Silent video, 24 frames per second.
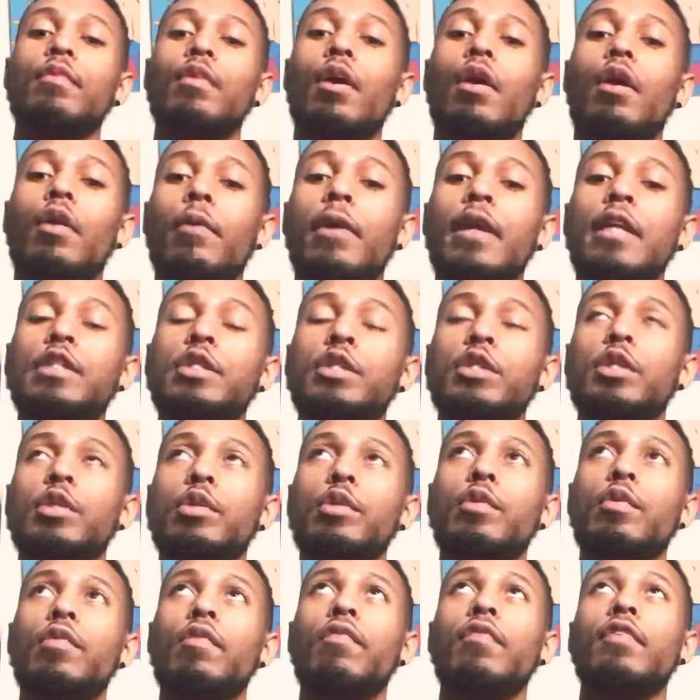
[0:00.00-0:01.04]
All right,
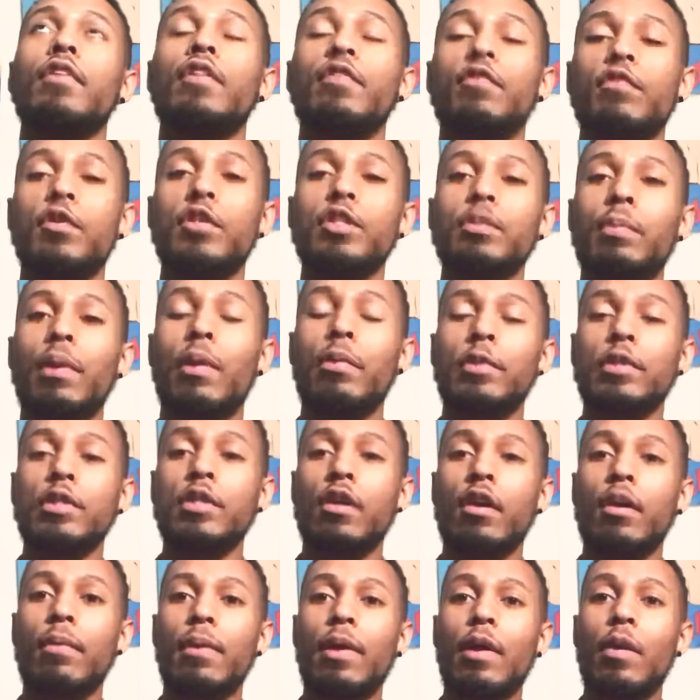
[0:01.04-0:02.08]
so for the first part, I want to
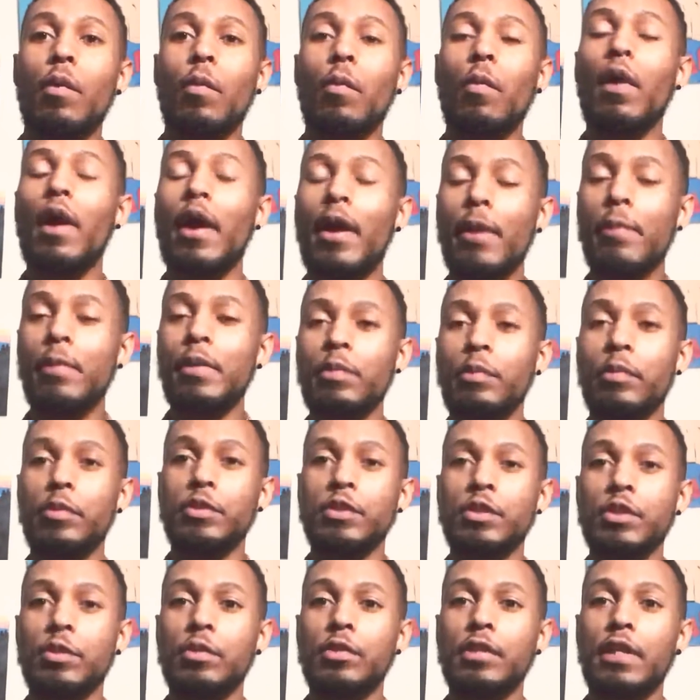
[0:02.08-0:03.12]
talk about why are people
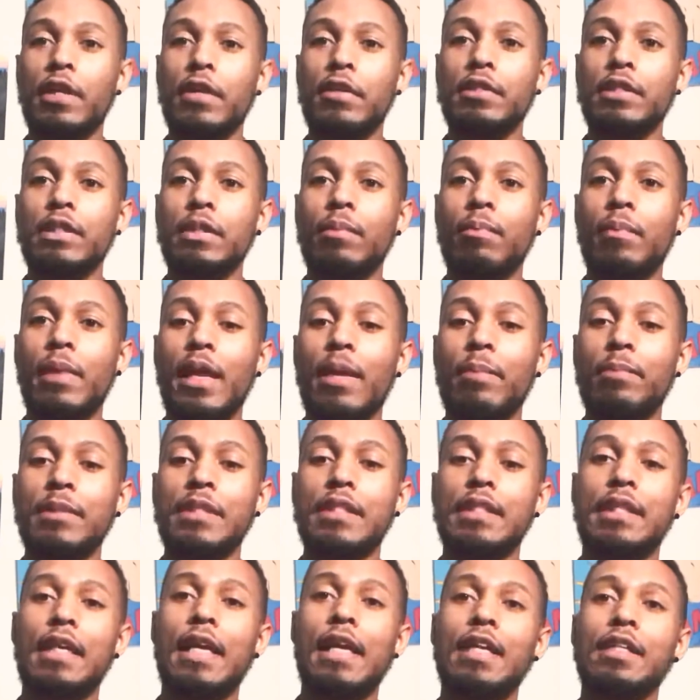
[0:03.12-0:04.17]
so scared to make
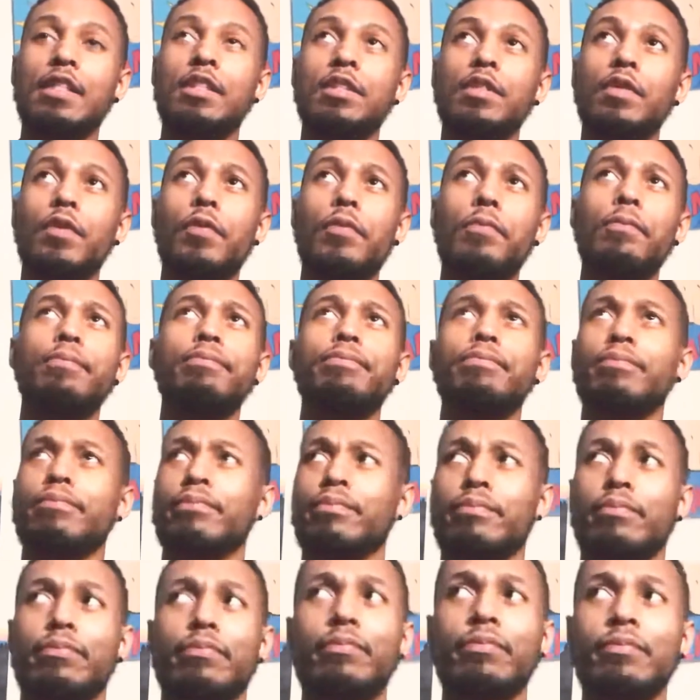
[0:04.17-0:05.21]
mistakes. So
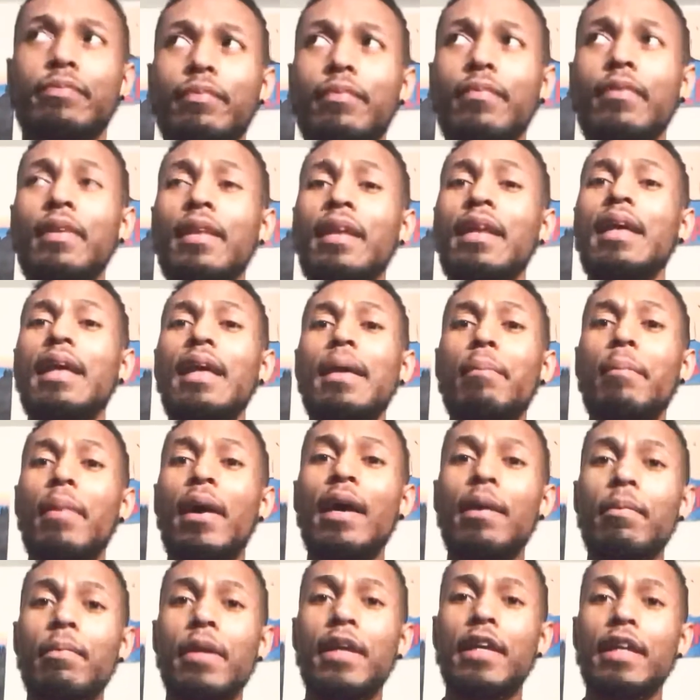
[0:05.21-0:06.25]
in
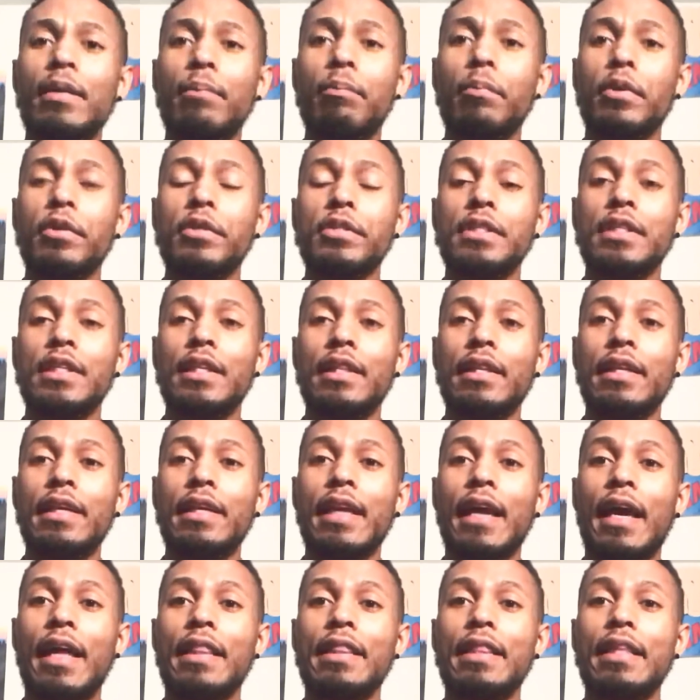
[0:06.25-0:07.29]
my opinion, personally,
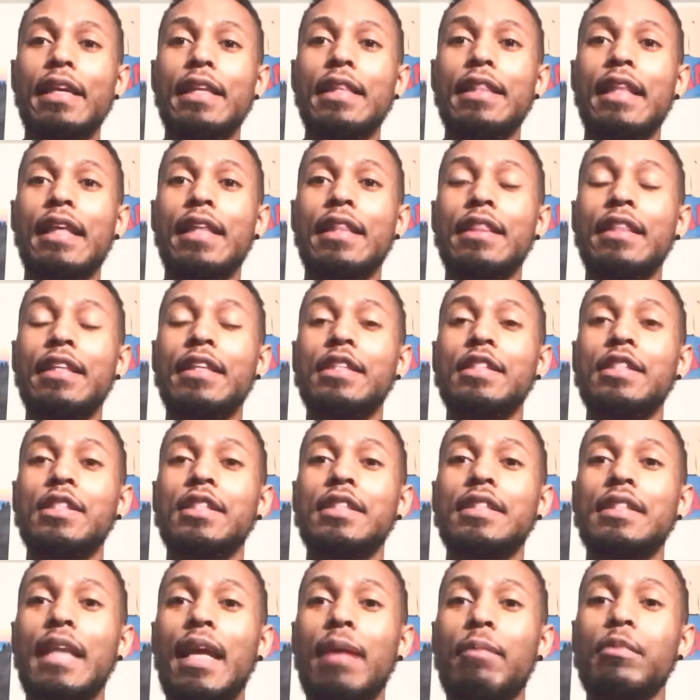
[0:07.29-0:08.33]
I think that this
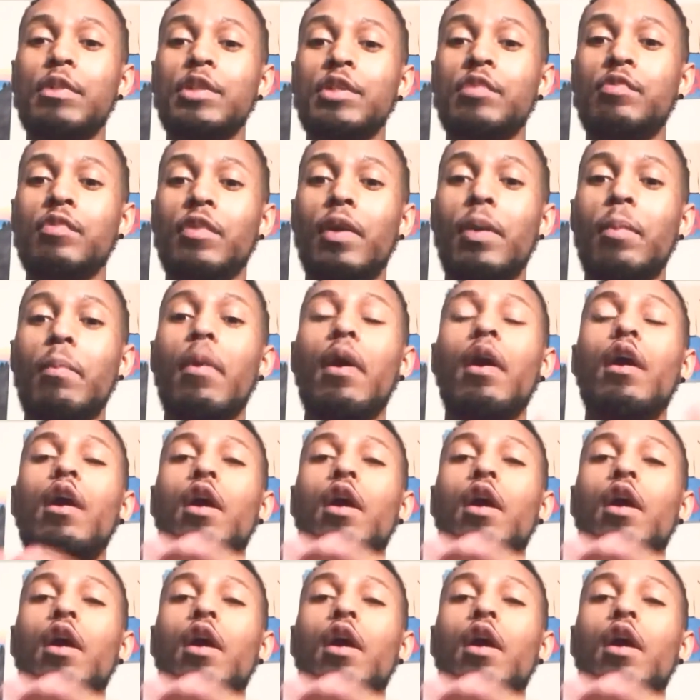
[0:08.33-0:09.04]
stems from